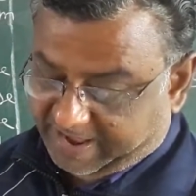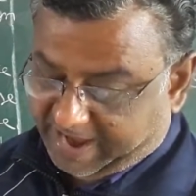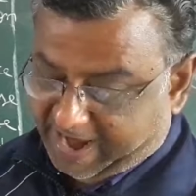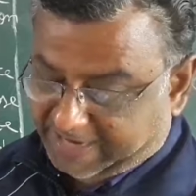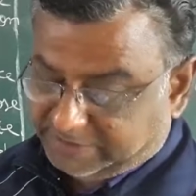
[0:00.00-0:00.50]

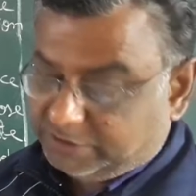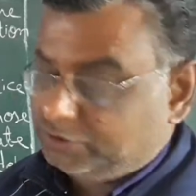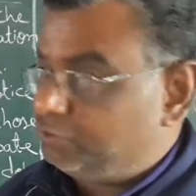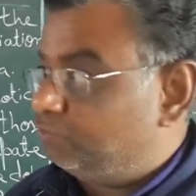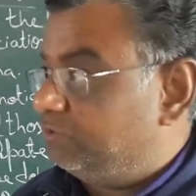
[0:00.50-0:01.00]

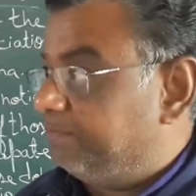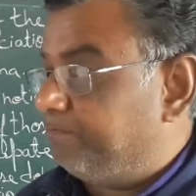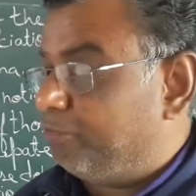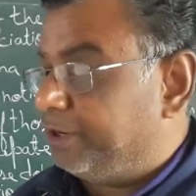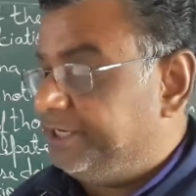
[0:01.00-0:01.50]
and to the
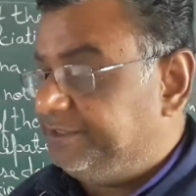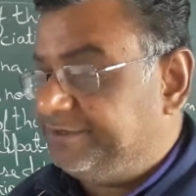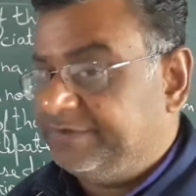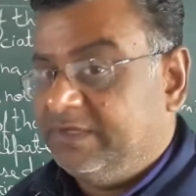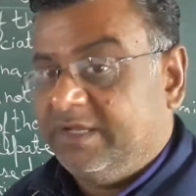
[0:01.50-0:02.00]
point.